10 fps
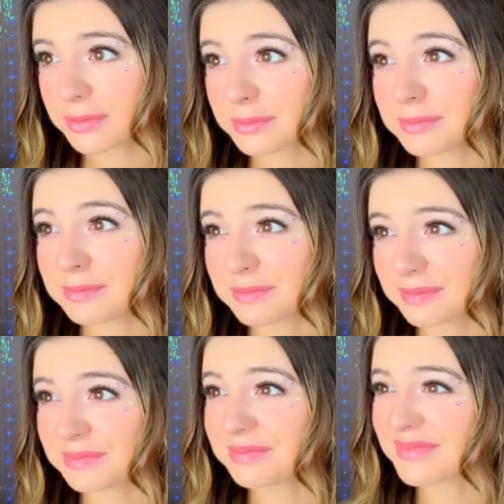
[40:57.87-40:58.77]
You didn't use a
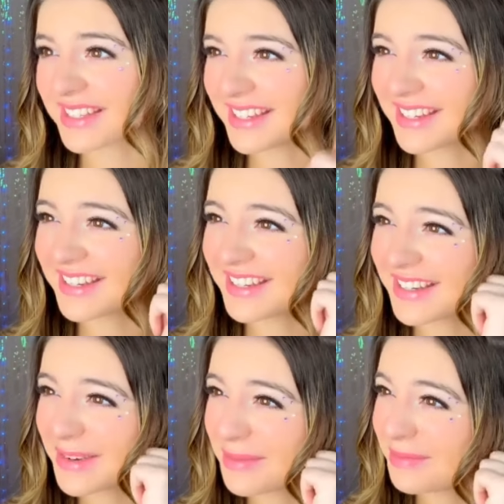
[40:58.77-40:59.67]
calculator. How did
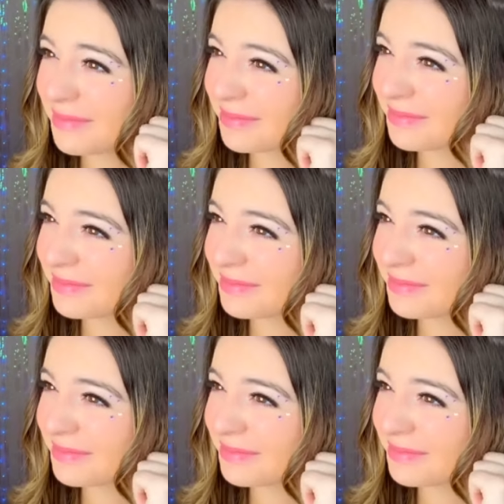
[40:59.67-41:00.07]
you...